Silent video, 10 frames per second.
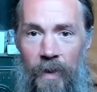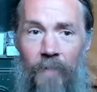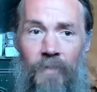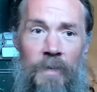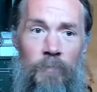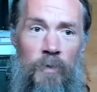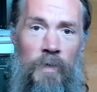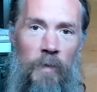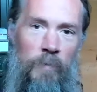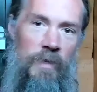I have to keep
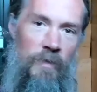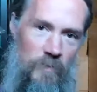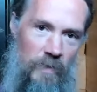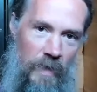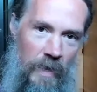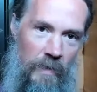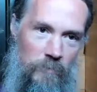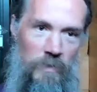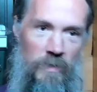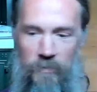doing that because of the
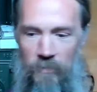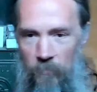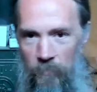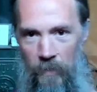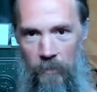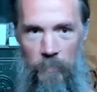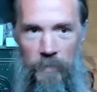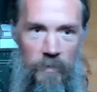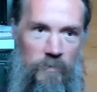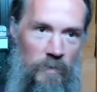cats, because of the marriage,
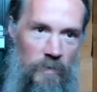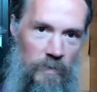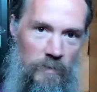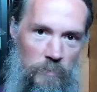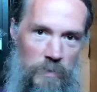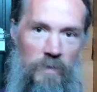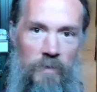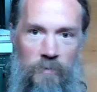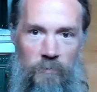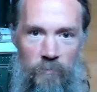because of the kids,
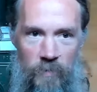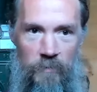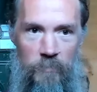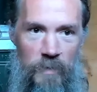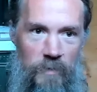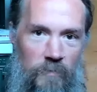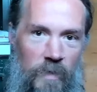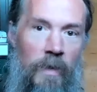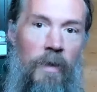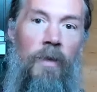because of this, because of
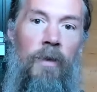that.